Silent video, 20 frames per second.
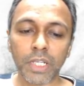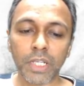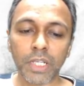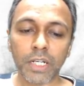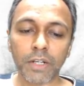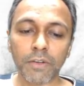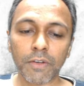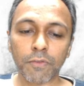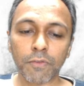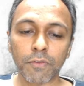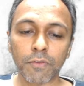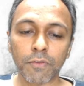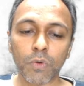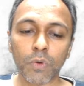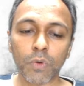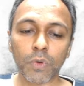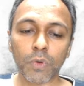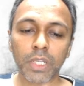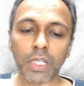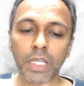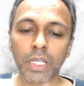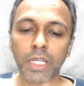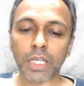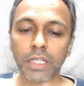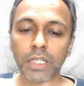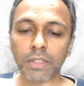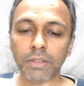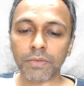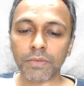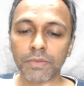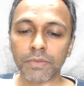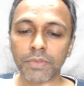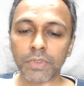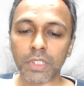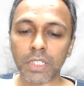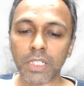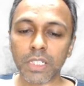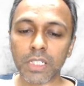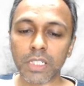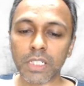We get 4k
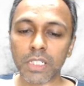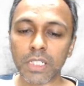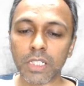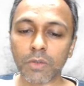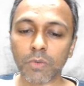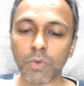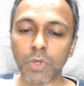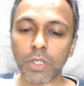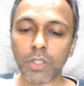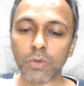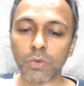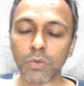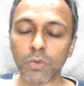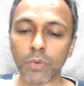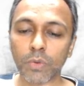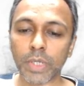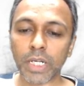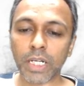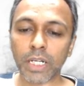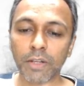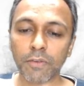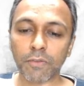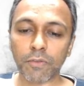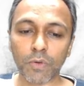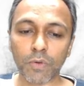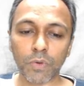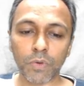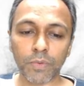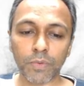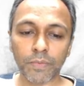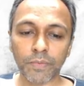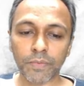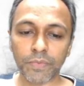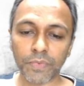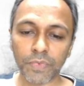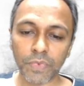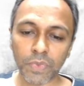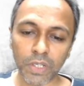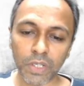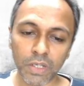is equal to 24.
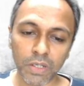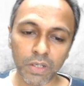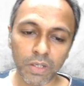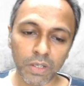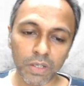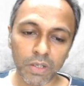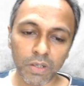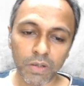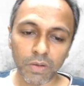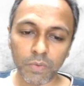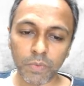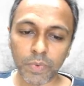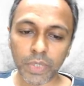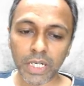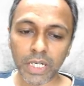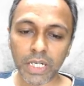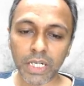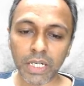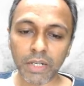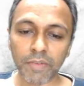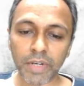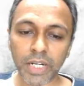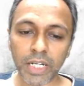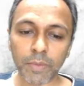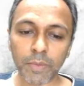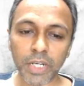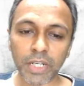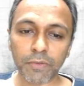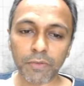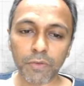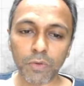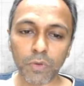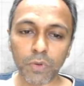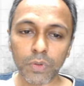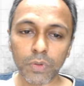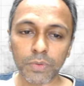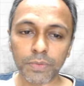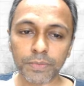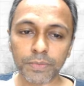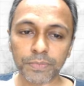We can divide by
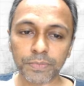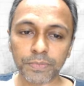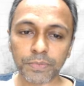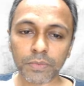4.